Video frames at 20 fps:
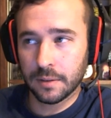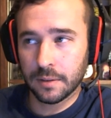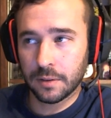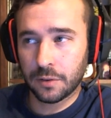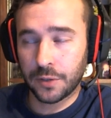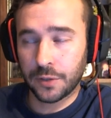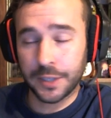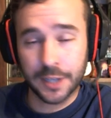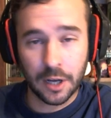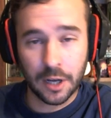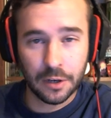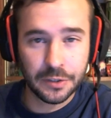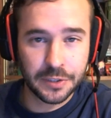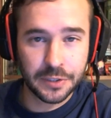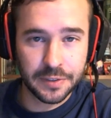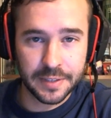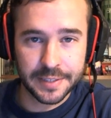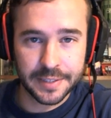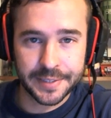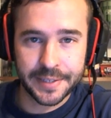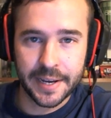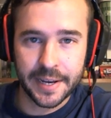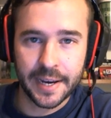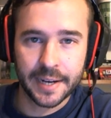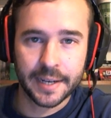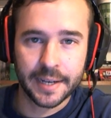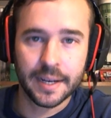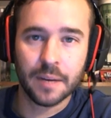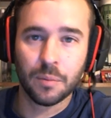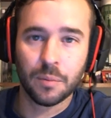colors in this
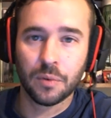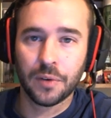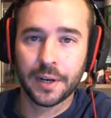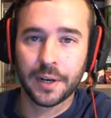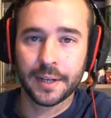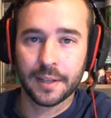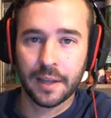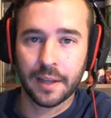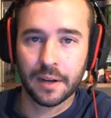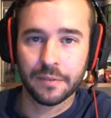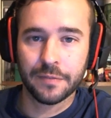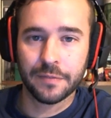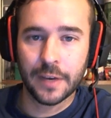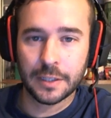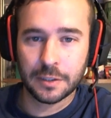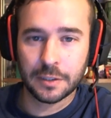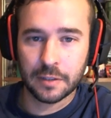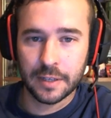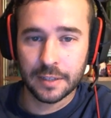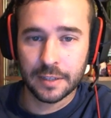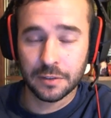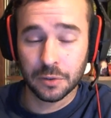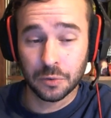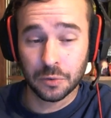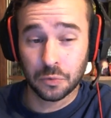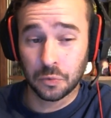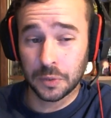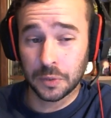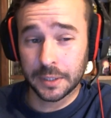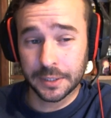deck, we're running a lot of fetch land, so
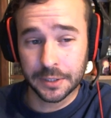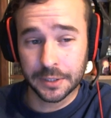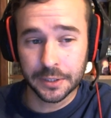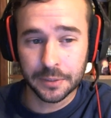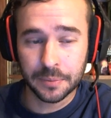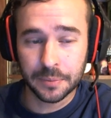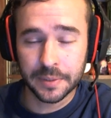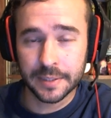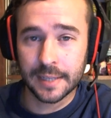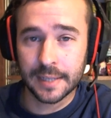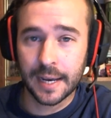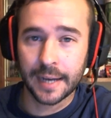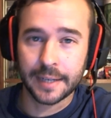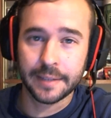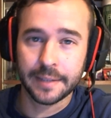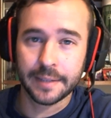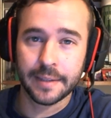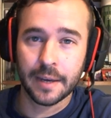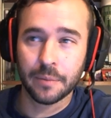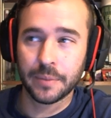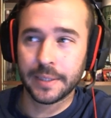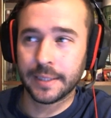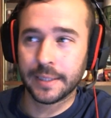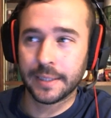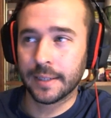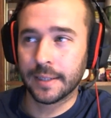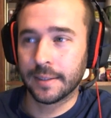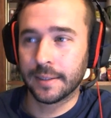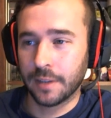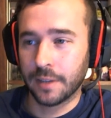it's really good with the deck in that we
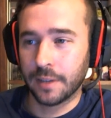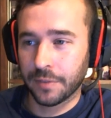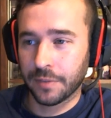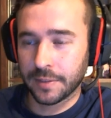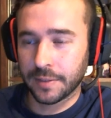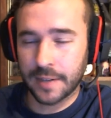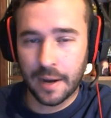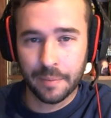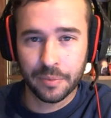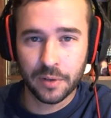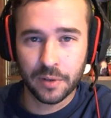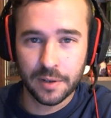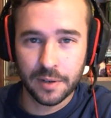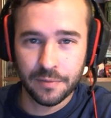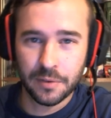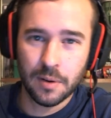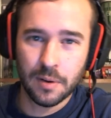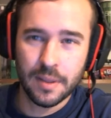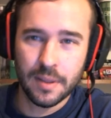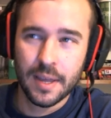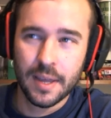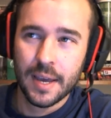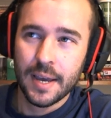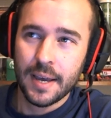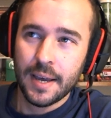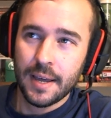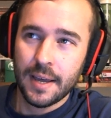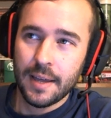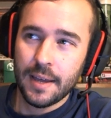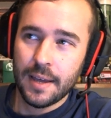can, if the top 3,
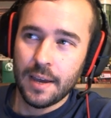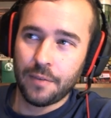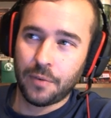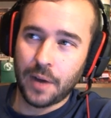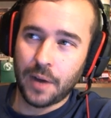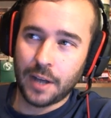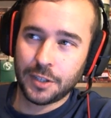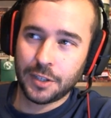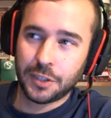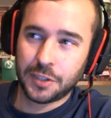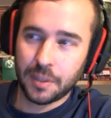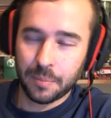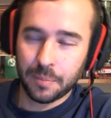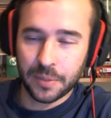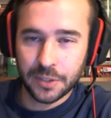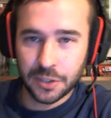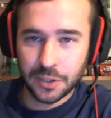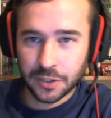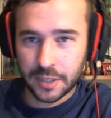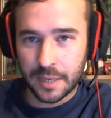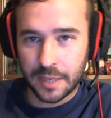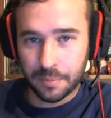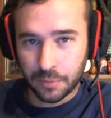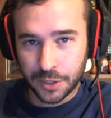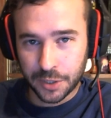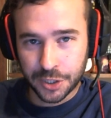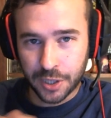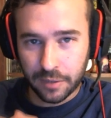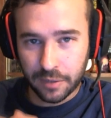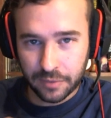if we're not just simply keep
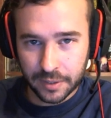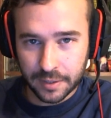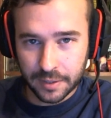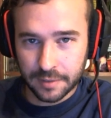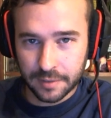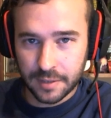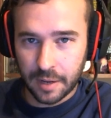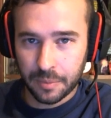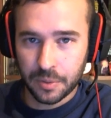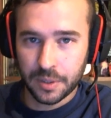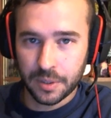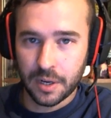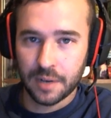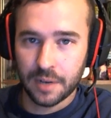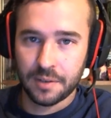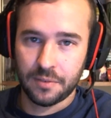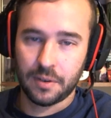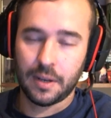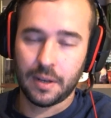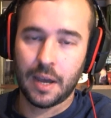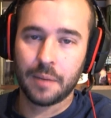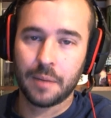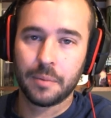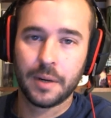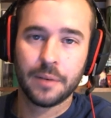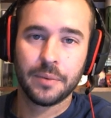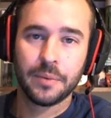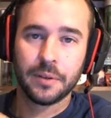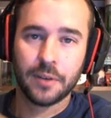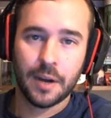reshuffling the top 3 cards of our
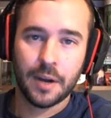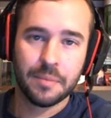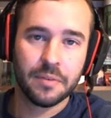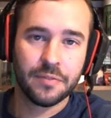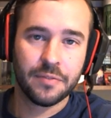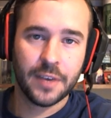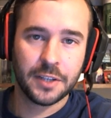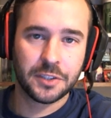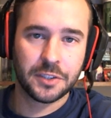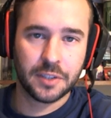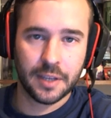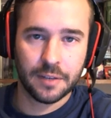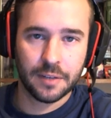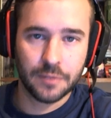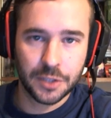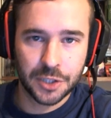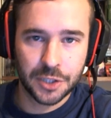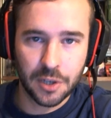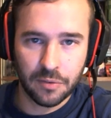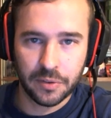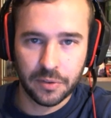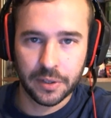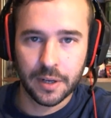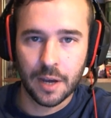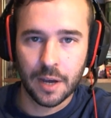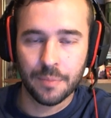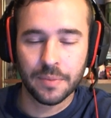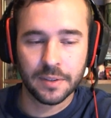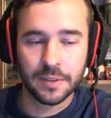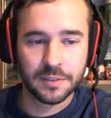library, we can grab a fetch land, reshuffle it
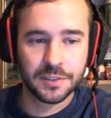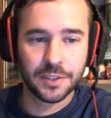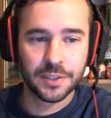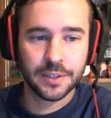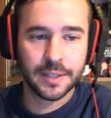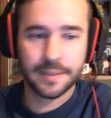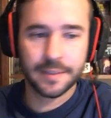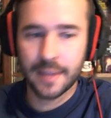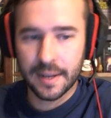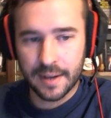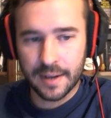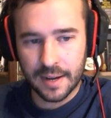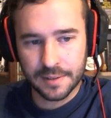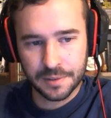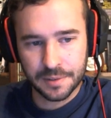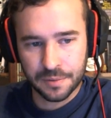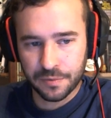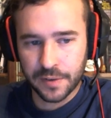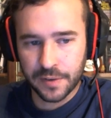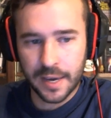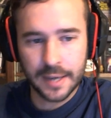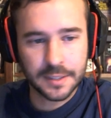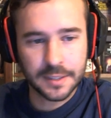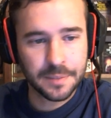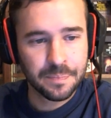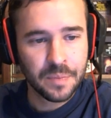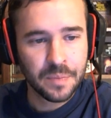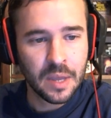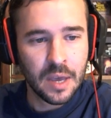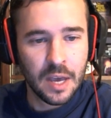up, and then still get that nice effect.
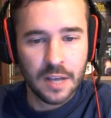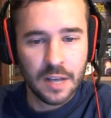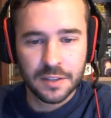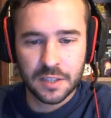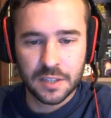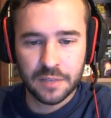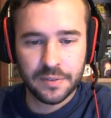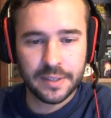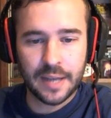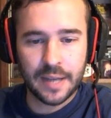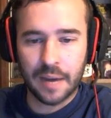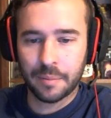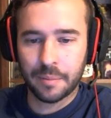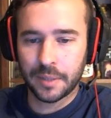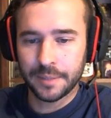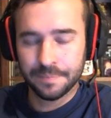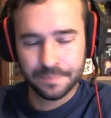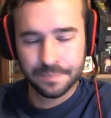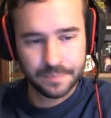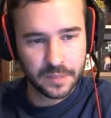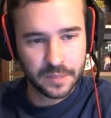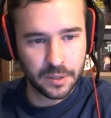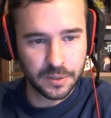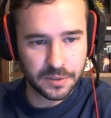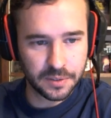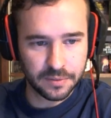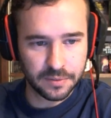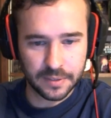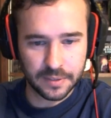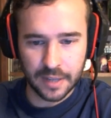Sylvan Library, you know what
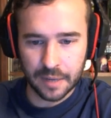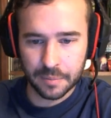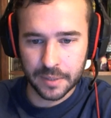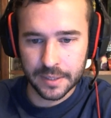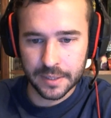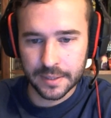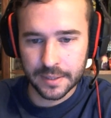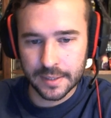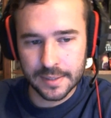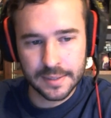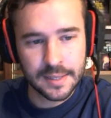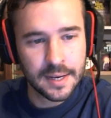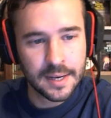Sylvan Library does.